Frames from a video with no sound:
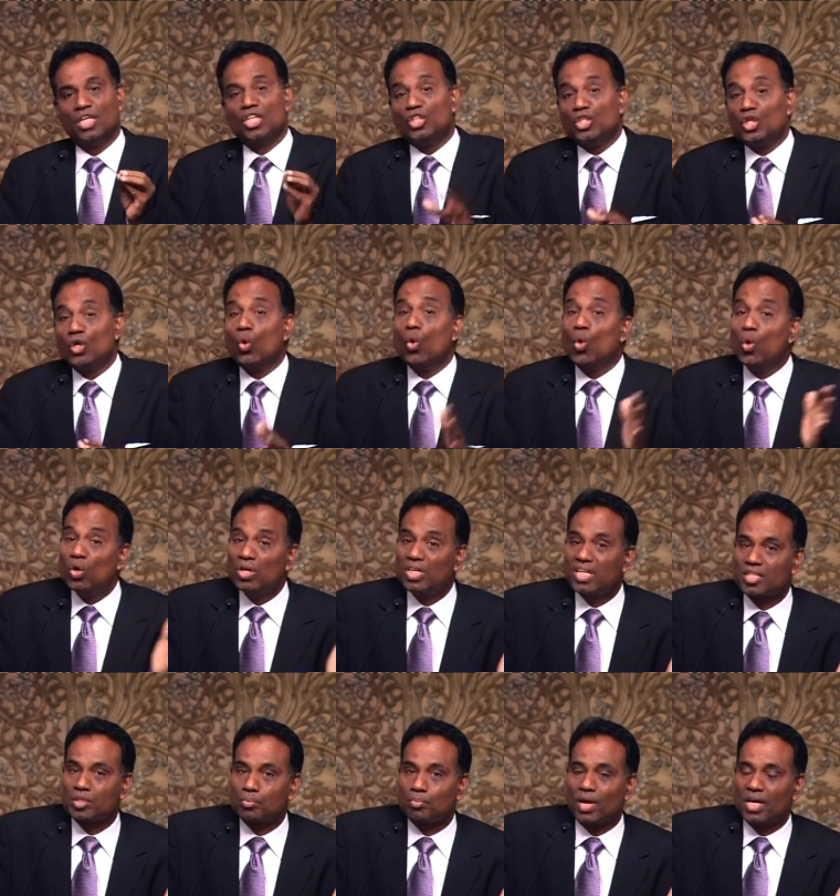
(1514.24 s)
The old
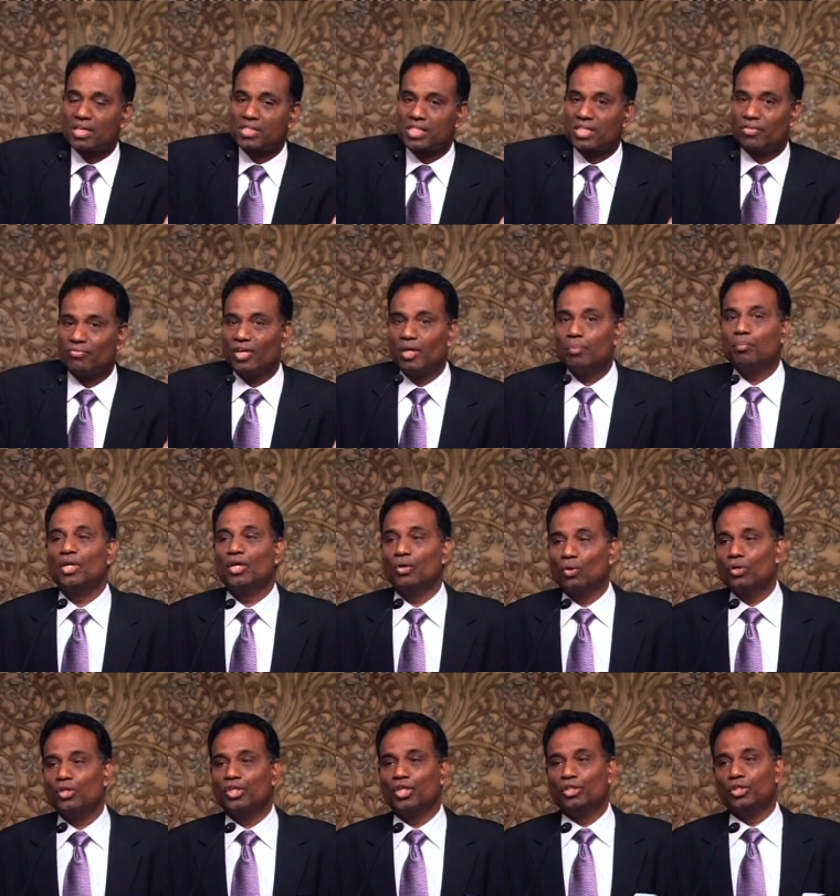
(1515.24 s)
has passed away,
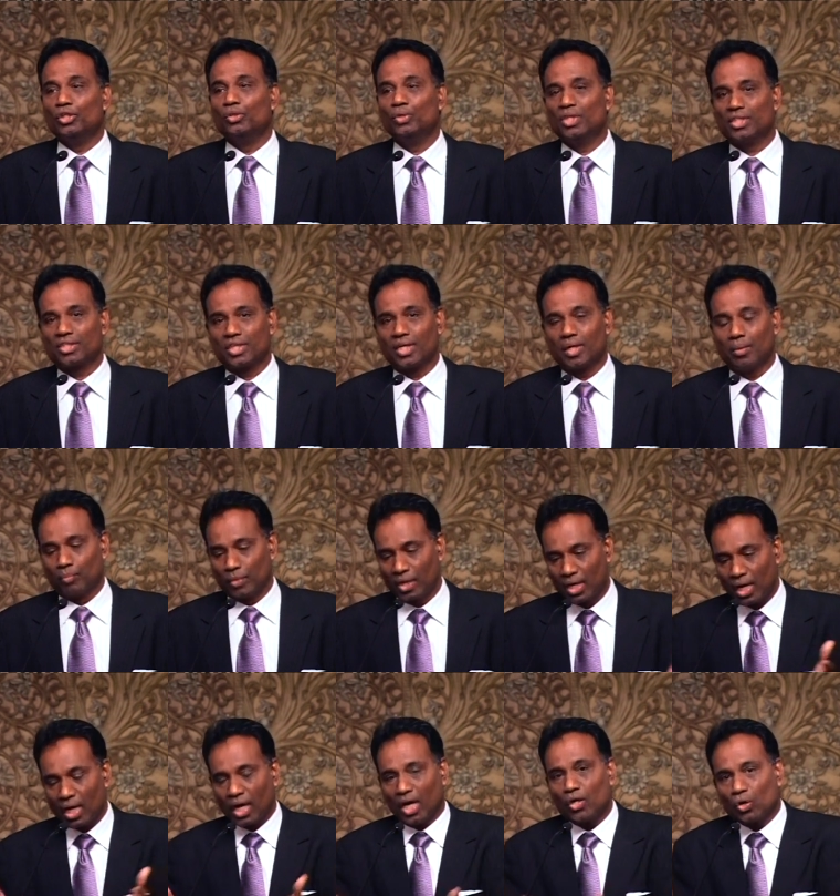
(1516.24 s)
behold the new has come.
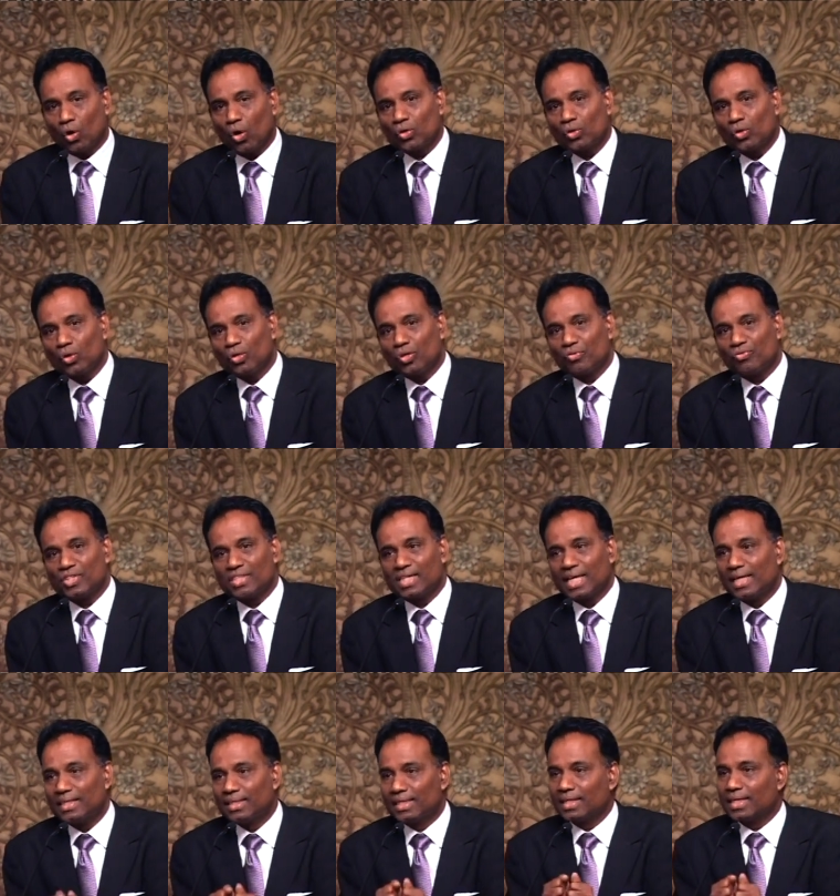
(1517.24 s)
I caught hold of his
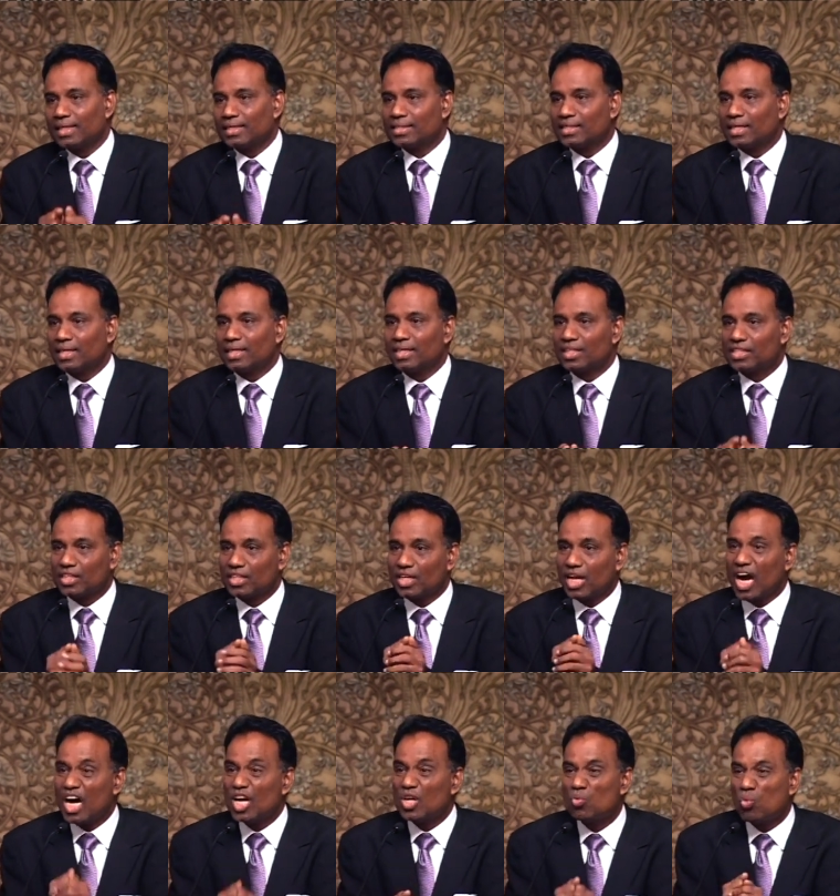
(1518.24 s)
hand and I said, listen,
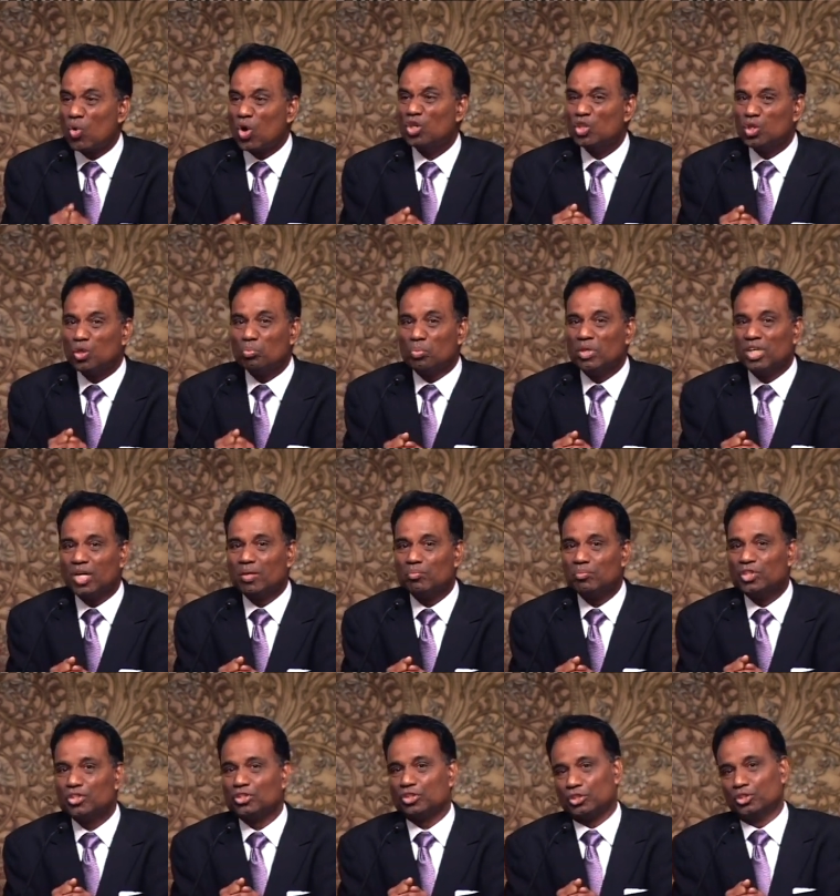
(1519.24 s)
I want to become
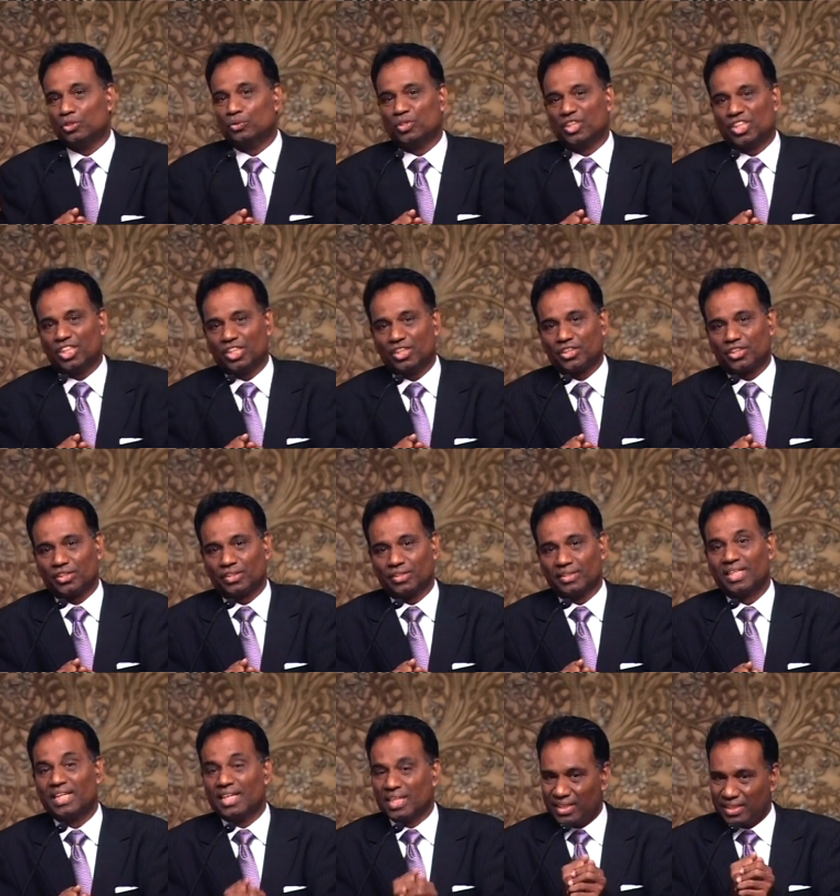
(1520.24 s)
this new creation.
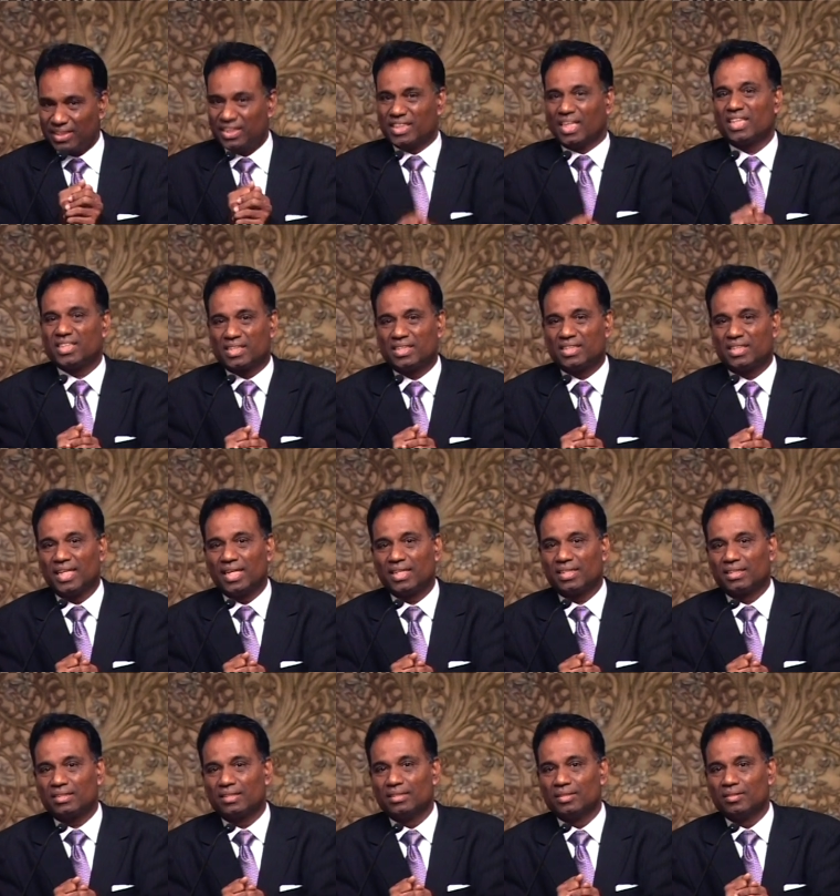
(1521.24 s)
Just
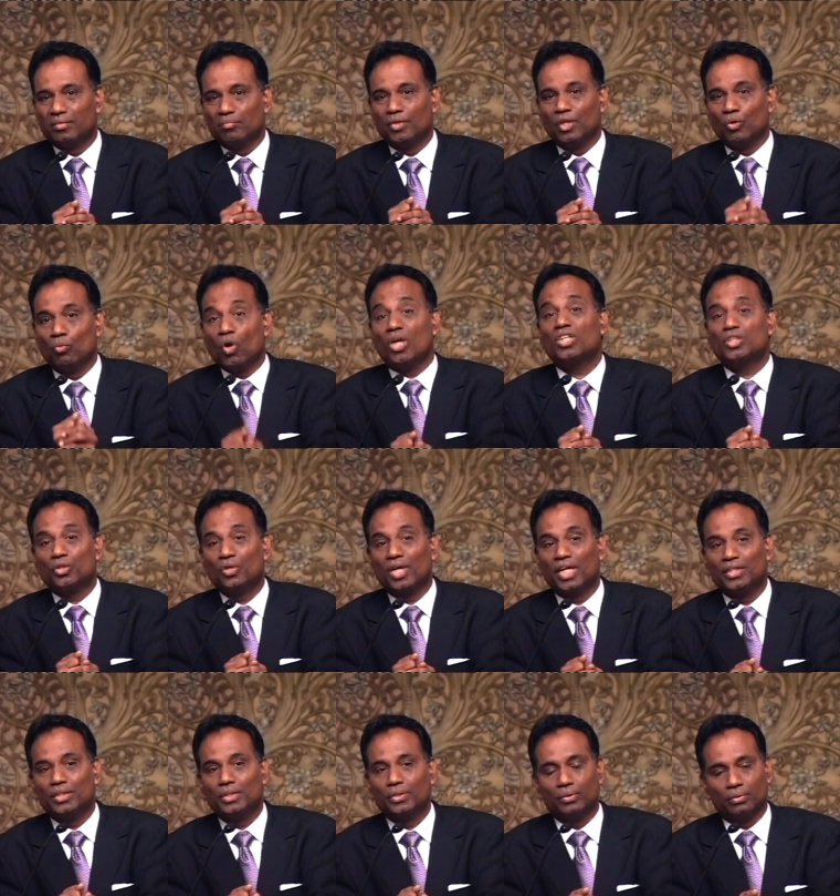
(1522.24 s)
take me. What should
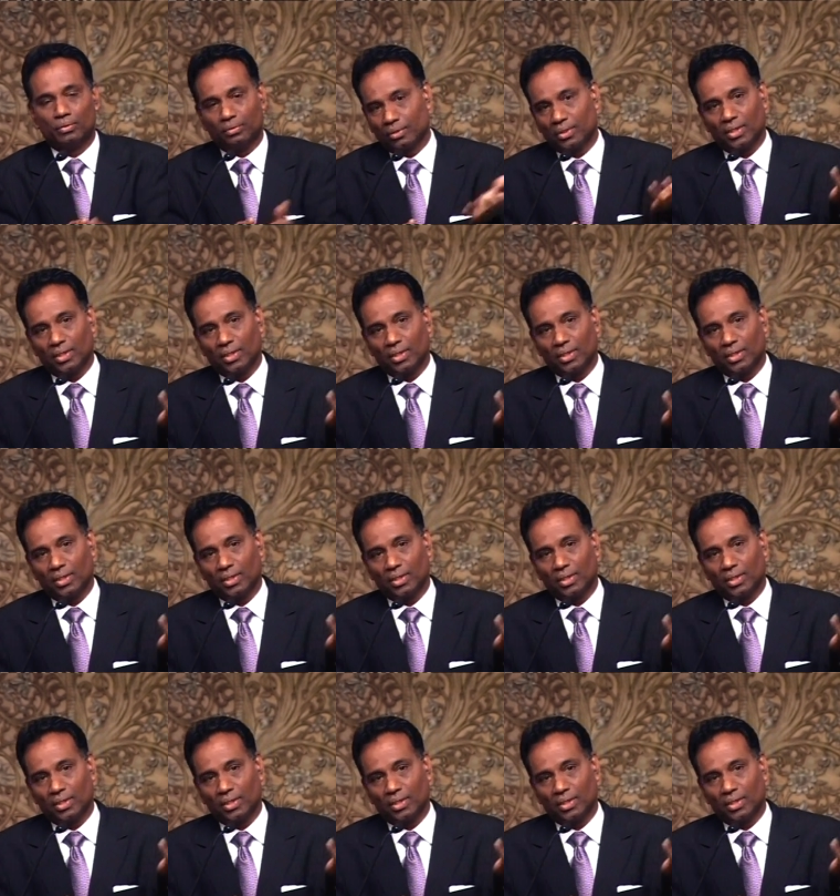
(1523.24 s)
I do?